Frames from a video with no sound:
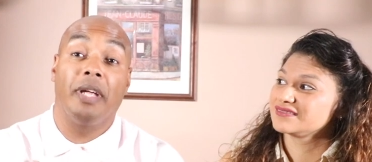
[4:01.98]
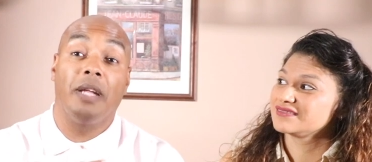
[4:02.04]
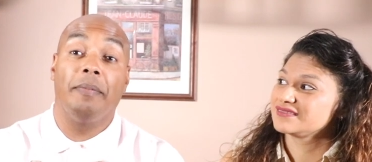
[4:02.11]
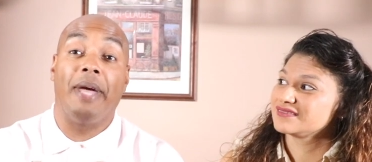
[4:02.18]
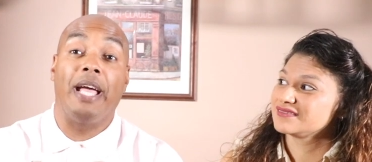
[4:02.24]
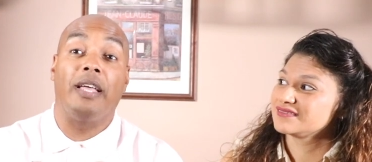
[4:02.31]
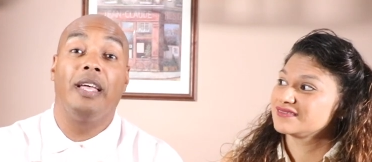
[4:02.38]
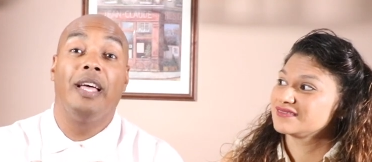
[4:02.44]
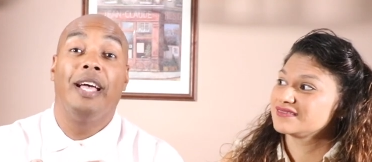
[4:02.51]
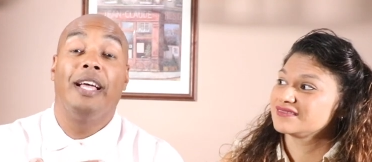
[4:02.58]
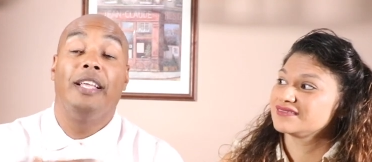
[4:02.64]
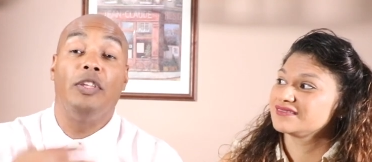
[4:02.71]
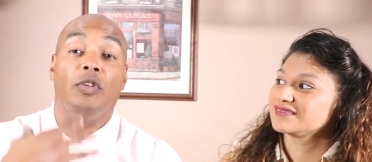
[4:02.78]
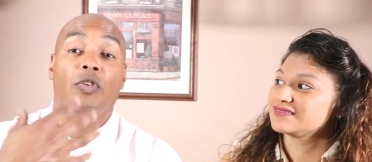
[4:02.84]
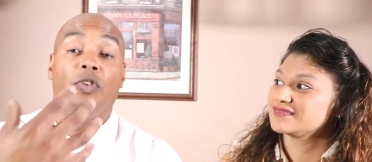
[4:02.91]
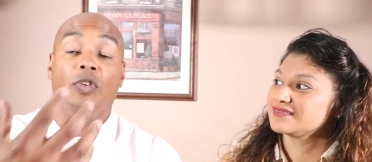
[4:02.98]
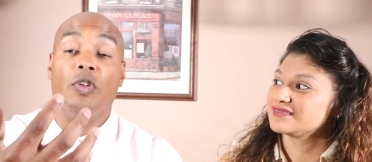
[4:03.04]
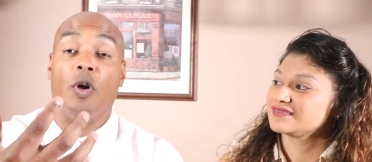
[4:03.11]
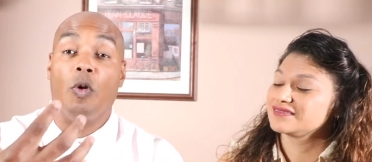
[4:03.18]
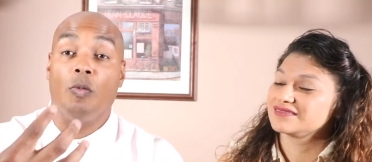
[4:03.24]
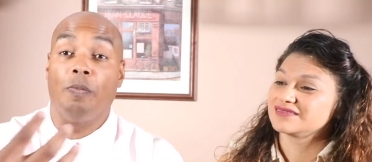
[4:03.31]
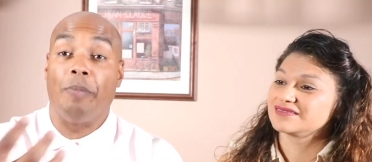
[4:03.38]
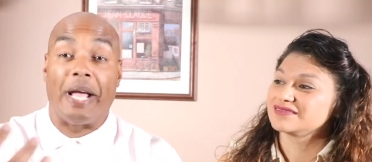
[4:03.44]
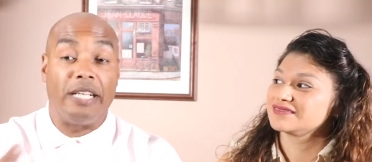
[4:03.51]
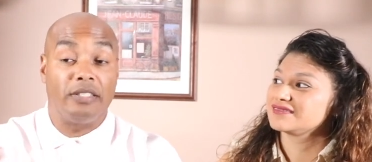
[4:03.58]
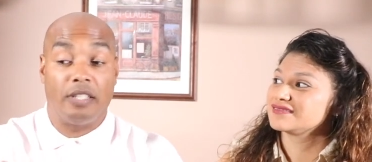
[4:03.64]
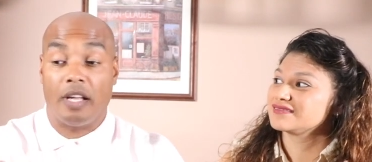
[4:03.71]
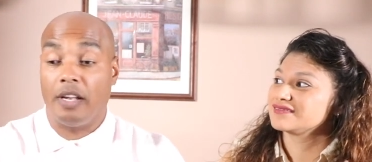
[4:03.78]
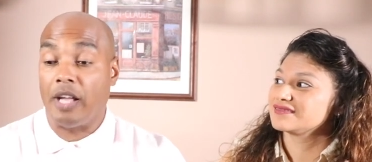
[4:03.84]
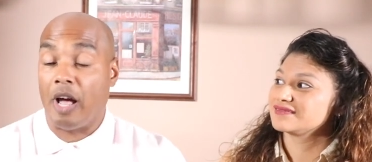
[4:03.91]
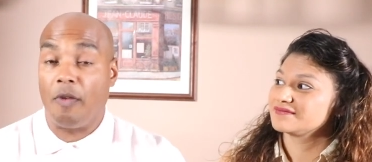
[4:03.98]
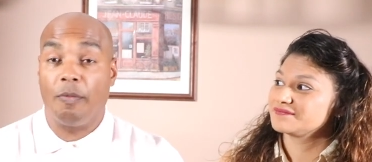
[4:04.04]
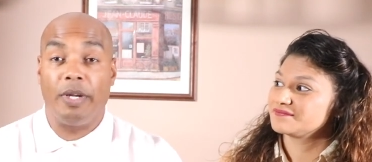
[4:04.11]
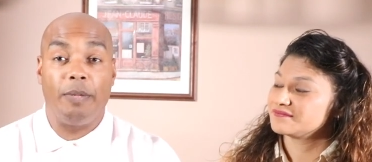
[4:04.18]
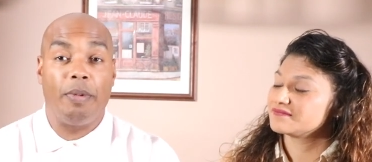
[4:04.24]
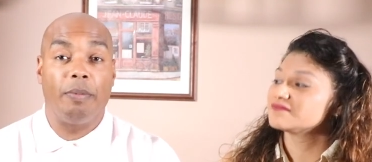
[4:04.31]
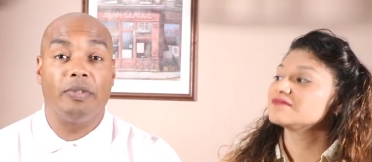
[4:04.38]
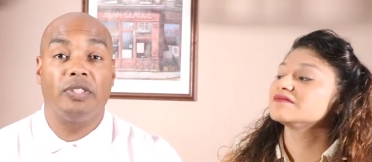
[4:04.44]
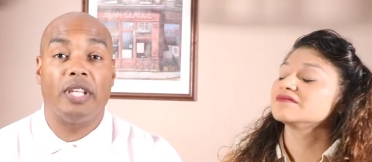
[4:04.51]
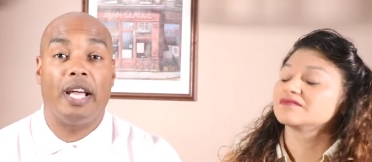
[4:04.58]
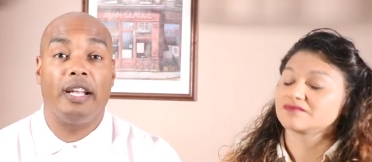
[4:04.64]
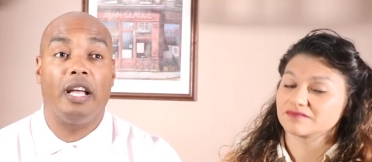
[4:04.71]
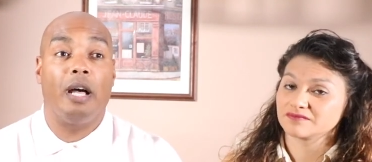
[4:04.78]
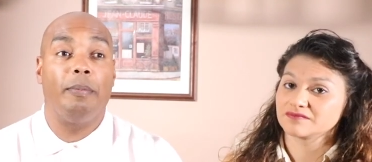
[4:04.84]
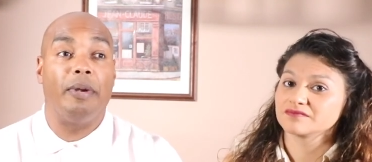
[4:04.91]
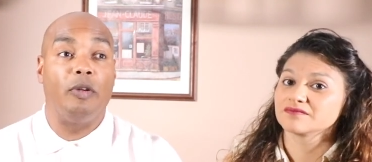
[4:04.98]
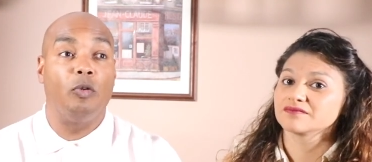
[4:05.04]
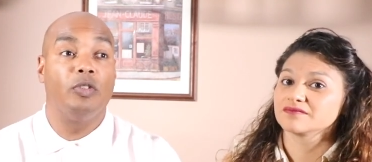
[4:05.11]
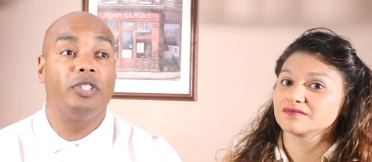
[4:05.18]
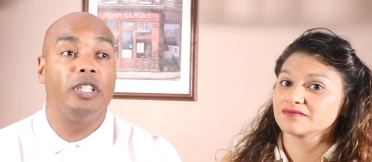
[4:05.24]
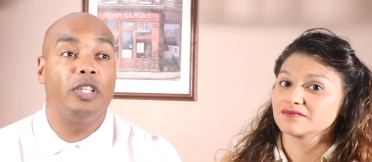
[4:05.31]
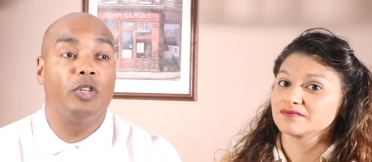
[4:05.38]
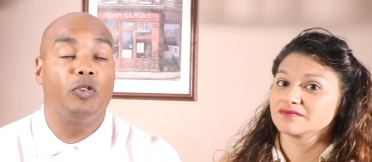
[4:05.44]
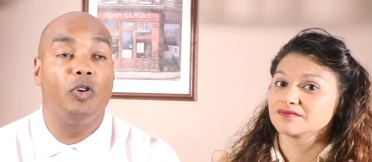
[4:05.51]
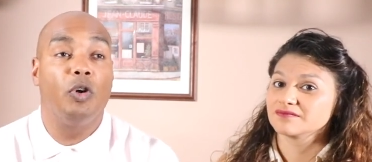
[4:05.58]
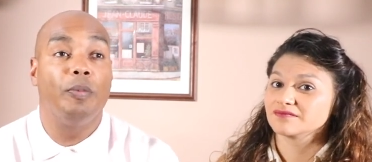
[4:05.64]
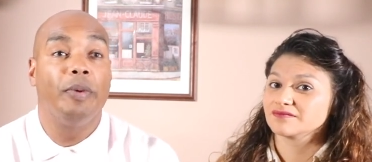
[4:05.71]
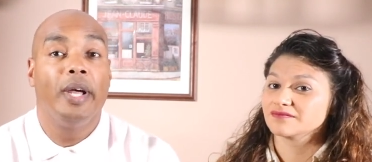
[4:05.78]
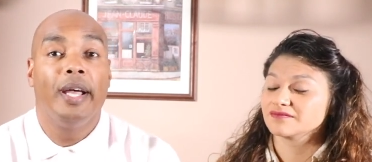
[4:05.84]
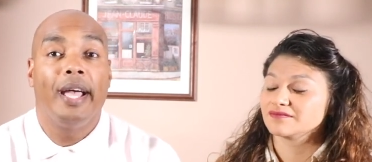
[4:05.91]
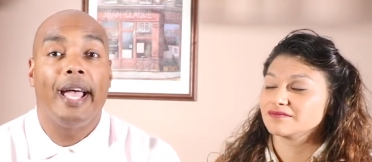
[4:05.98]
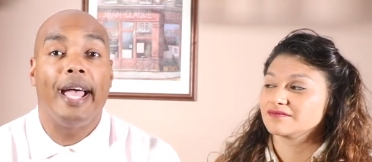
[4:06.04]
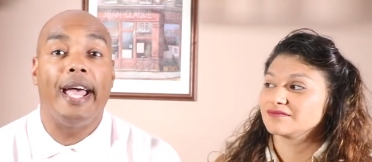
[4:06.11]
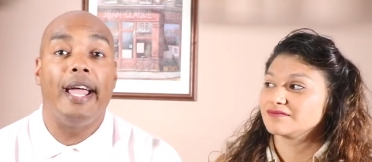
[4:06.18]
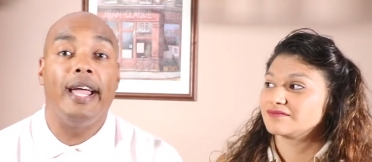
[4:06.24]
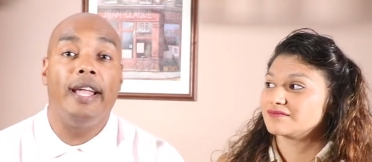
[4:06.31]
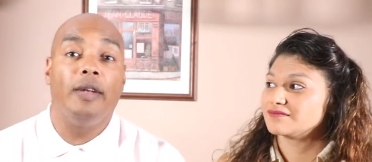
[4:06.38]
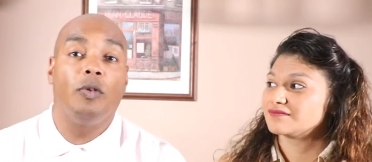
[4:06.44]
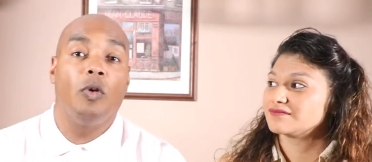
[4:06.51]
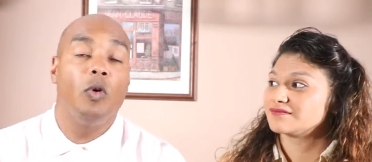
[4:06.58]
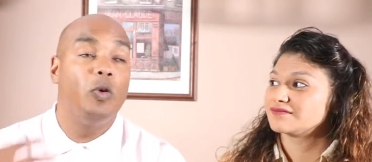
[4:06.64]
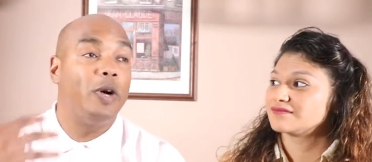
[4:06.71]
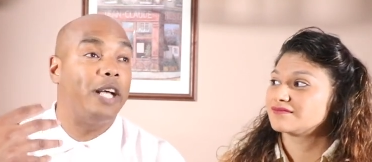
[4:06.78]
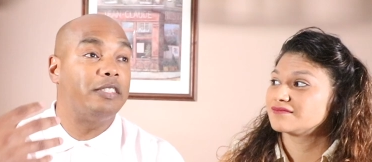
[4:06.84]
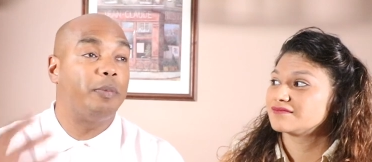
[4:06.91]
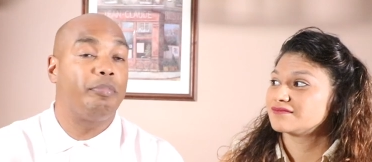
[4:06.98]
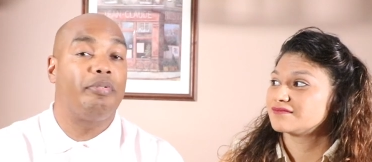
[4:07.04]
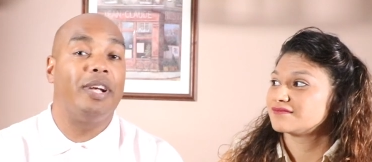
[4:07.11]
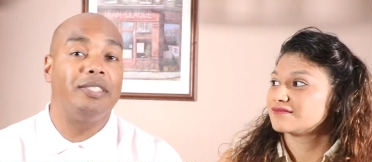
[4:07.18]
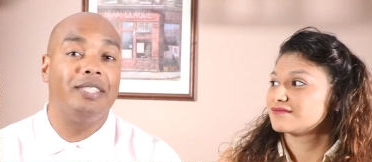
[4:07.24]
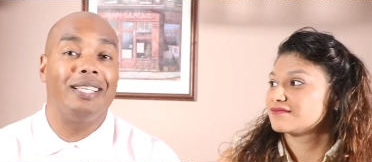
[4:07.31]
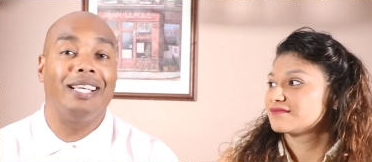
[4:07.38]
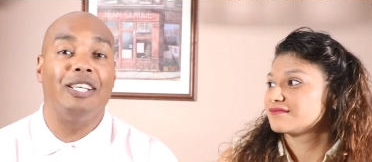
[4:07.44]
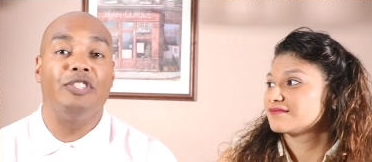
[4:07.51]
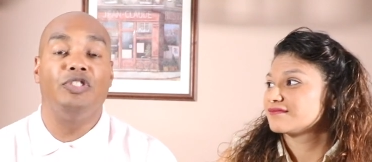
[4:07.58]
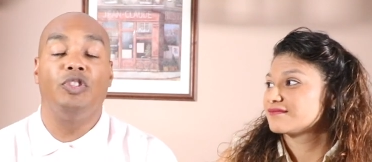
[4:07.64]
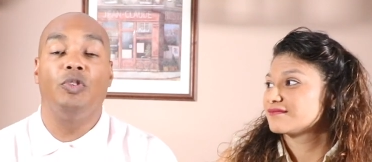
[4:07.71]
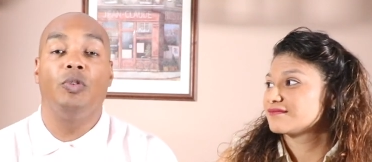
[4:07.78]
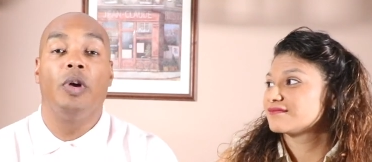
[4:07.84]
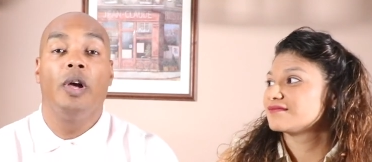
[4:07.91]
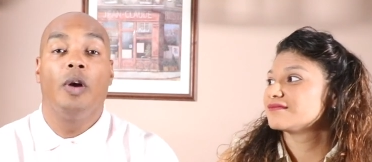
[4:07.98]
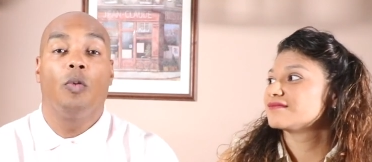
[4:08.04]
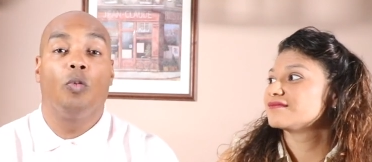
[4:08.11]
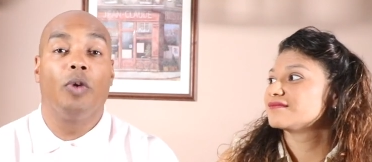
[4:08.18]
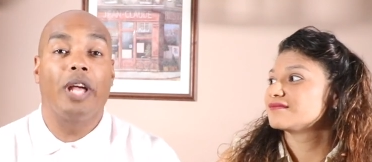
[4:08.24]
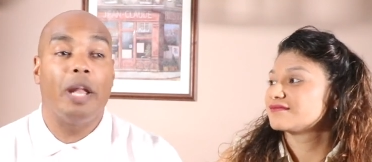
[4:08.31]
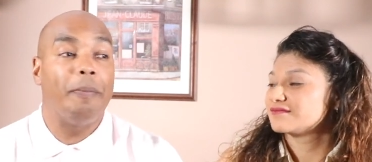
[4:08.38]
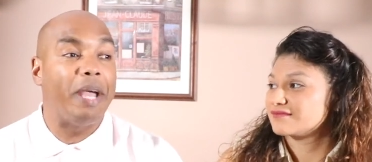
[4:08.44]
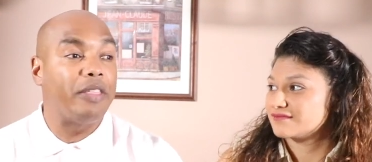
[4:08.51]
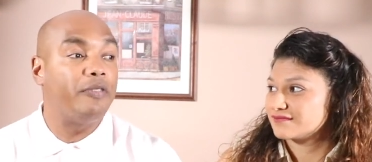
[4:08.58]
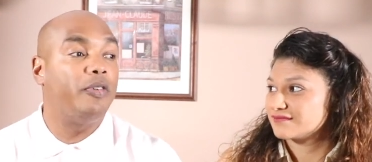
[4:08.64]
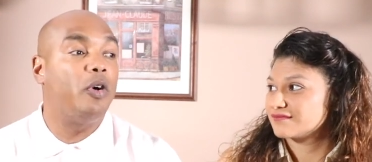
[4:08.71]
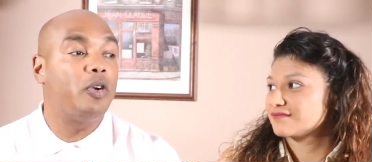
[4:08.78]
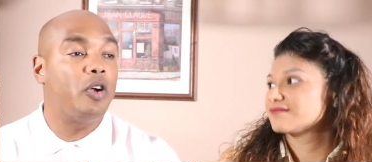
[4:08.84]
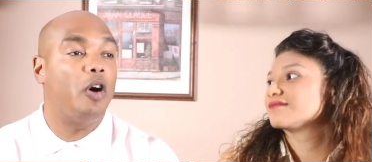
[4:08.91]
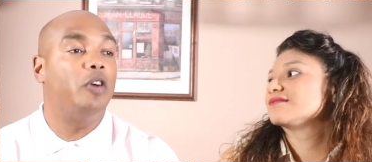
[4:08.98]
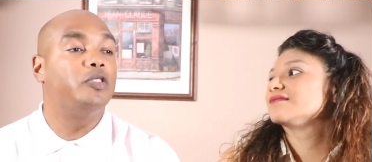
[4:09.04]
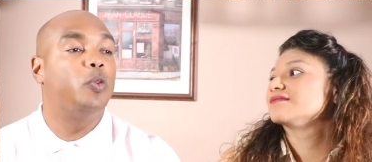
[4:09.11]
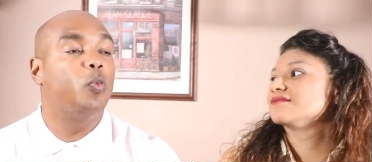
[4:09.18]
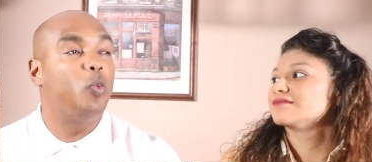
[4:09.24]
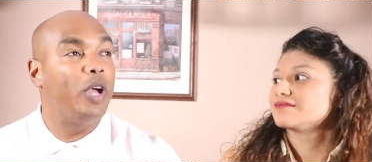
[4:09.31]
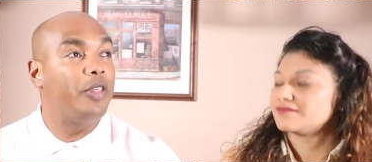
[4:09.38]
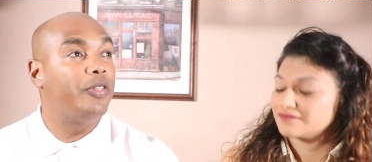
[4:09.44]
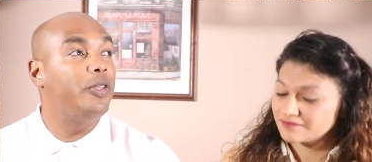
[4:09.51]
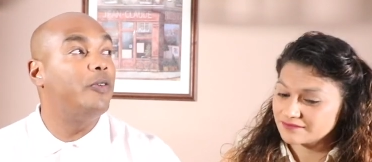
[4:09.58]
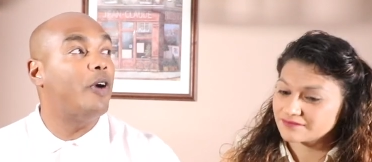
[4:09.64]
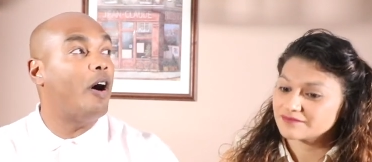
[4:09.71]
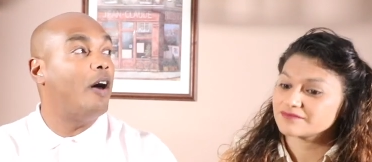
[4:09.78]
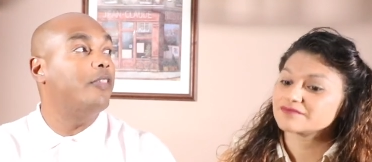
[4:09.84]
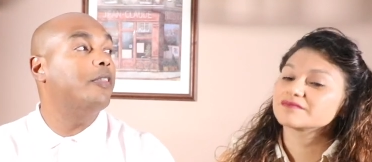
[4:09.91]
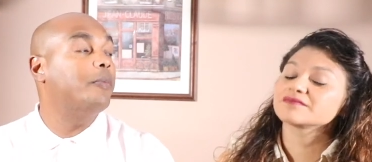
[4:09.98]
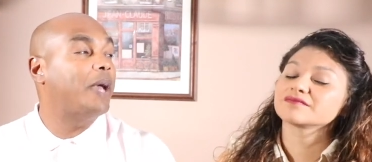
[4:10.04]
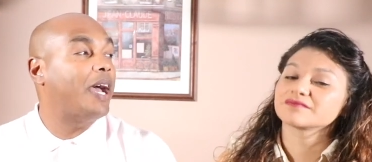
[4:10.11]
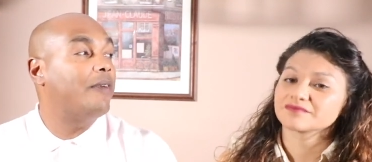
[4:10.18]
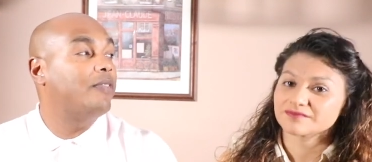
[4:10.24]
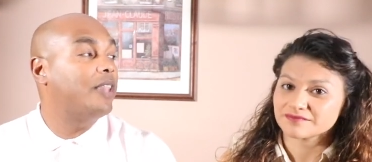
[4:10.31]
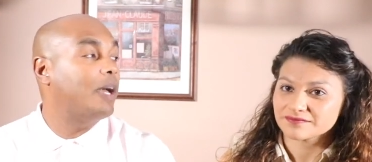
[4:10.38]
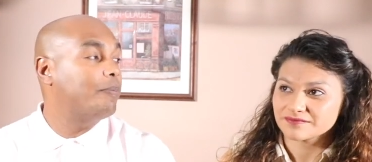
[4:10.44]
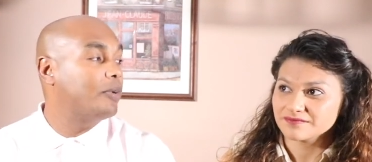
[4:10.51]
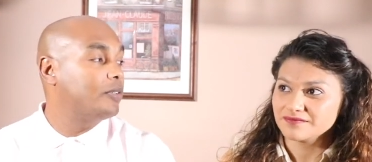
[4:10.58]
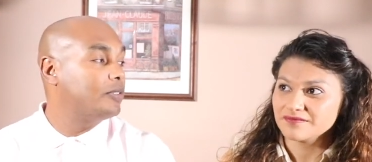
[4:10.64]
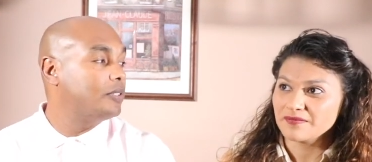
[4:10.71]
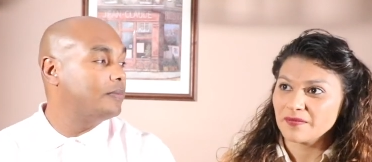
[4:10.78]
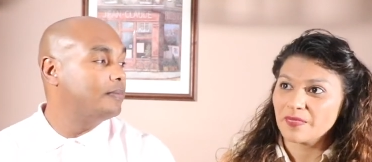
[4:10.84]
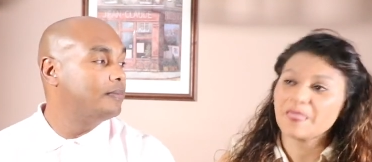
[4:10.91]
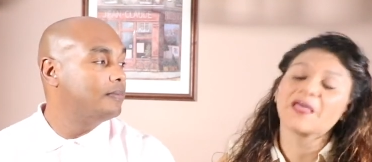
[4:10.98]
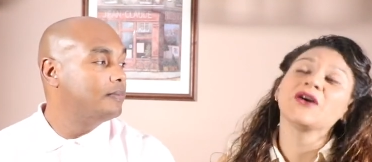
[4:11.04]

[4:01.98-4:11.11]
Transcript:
Speaker 1: gonna make you, you know, based on how many people sign up and who is in the group and who has a pressing issue, we're gonna make the phone calls with you on the behalf of that person.